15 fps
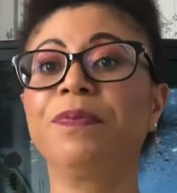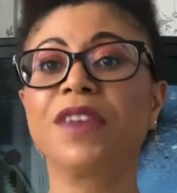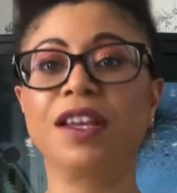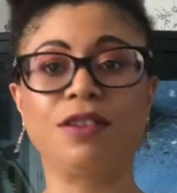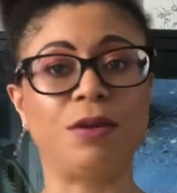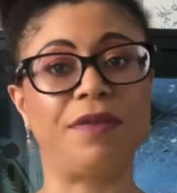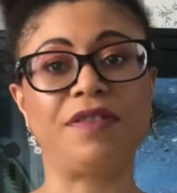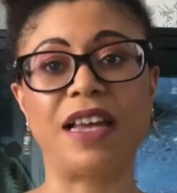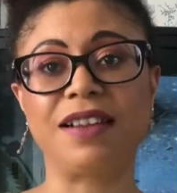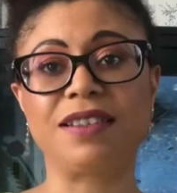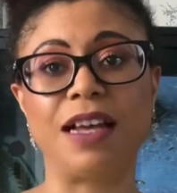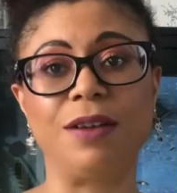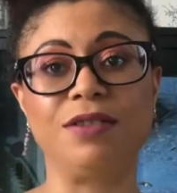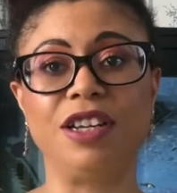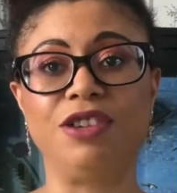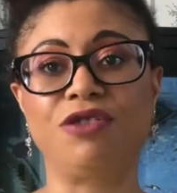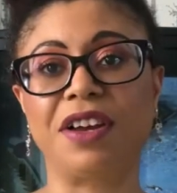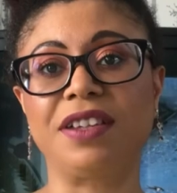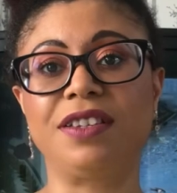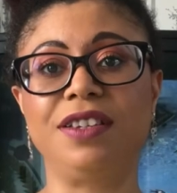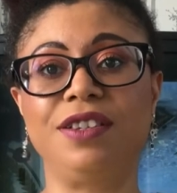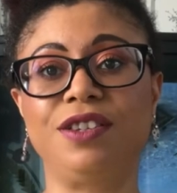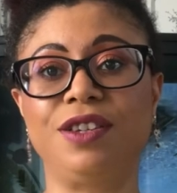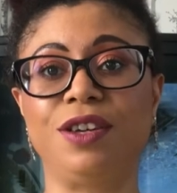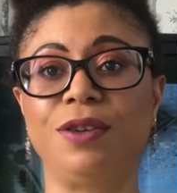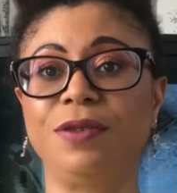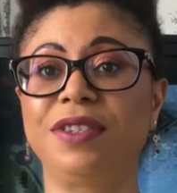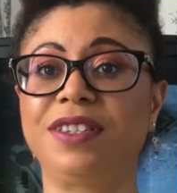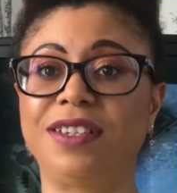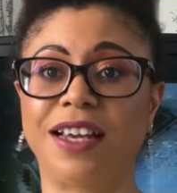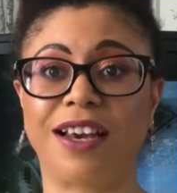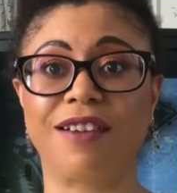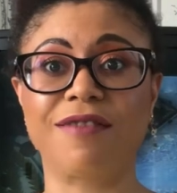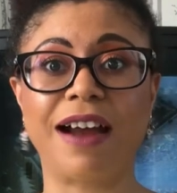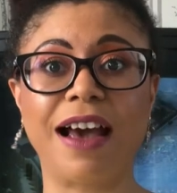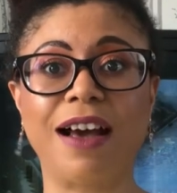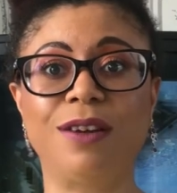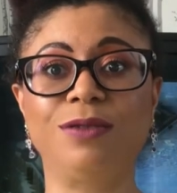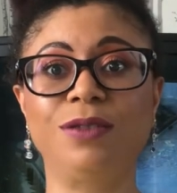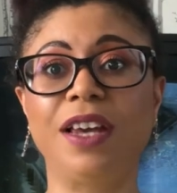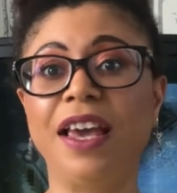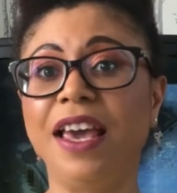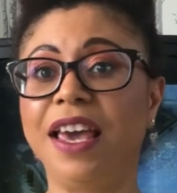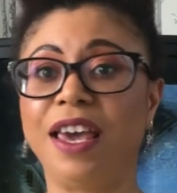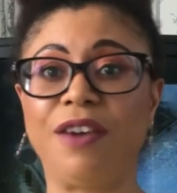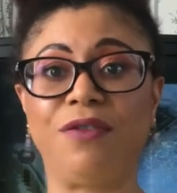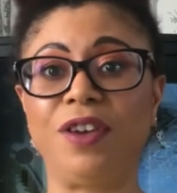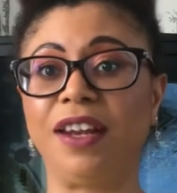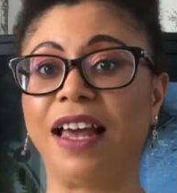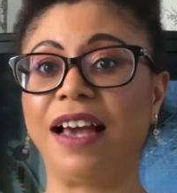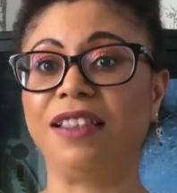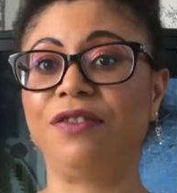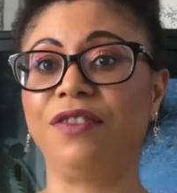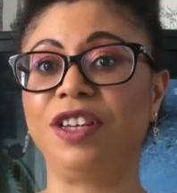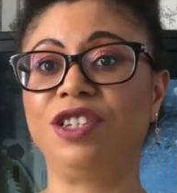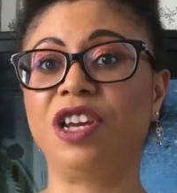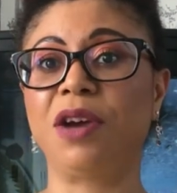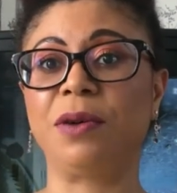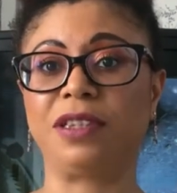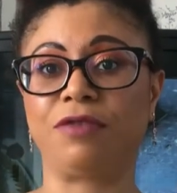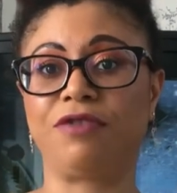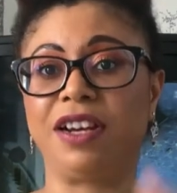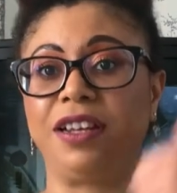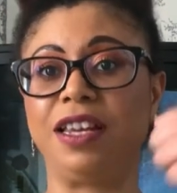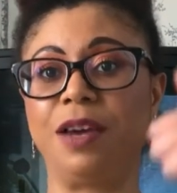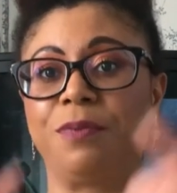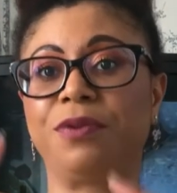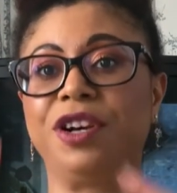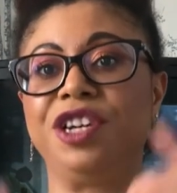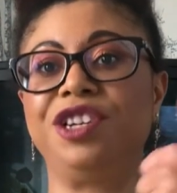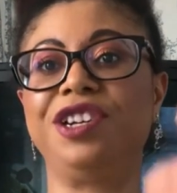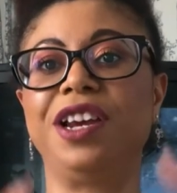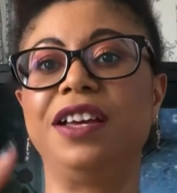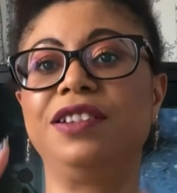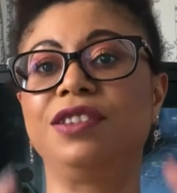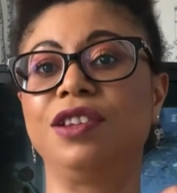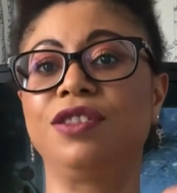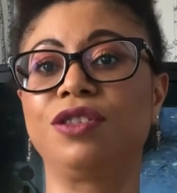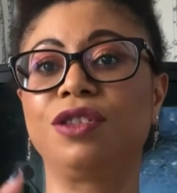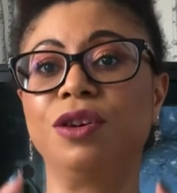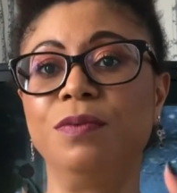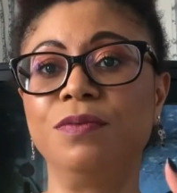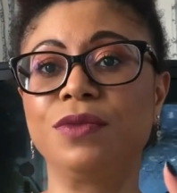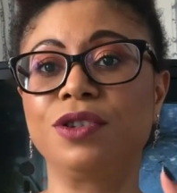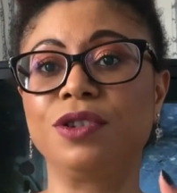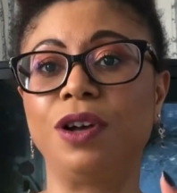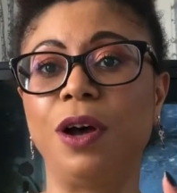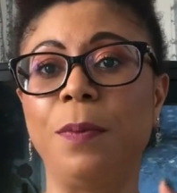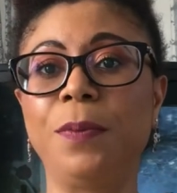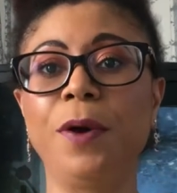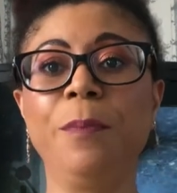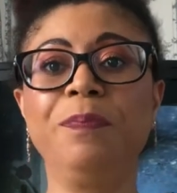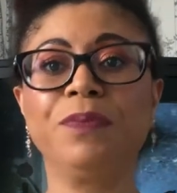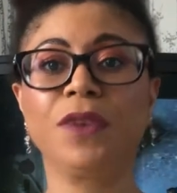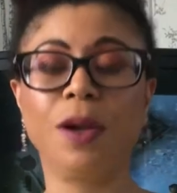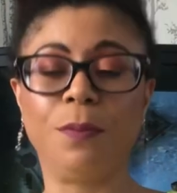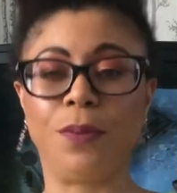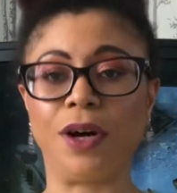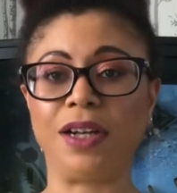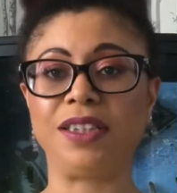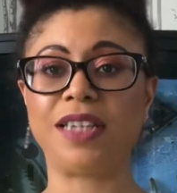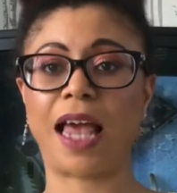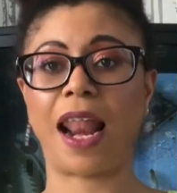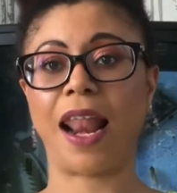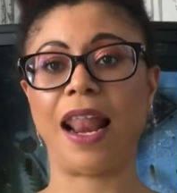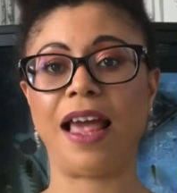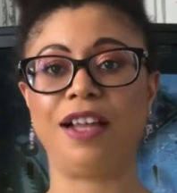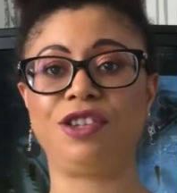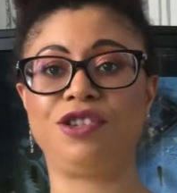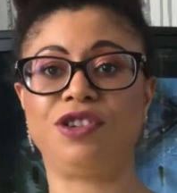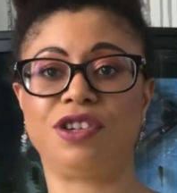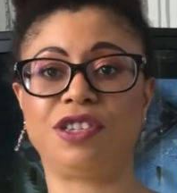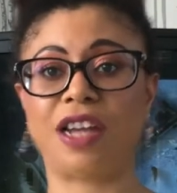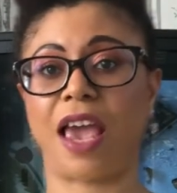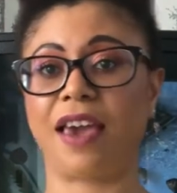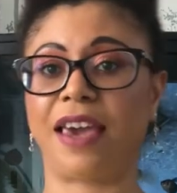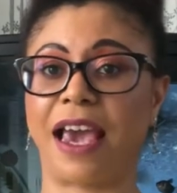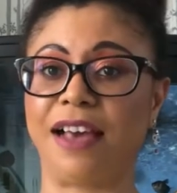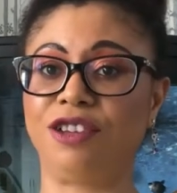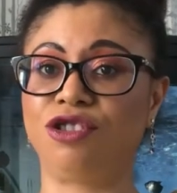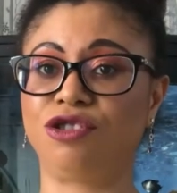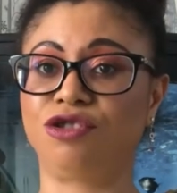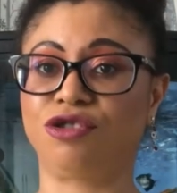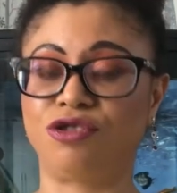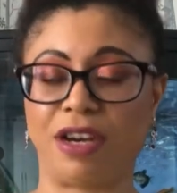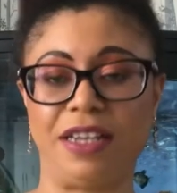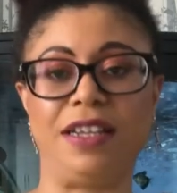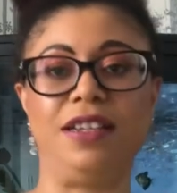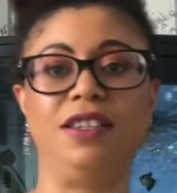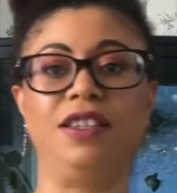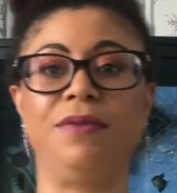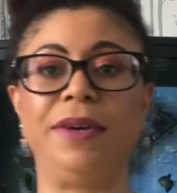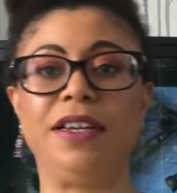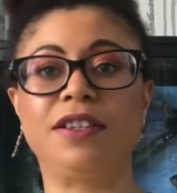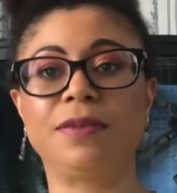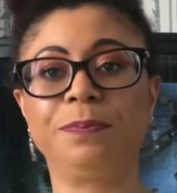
So if that sounds interesting to you, stick around. If you like the video, I'd really appreciate a thumbs up, but let's just get straight into it.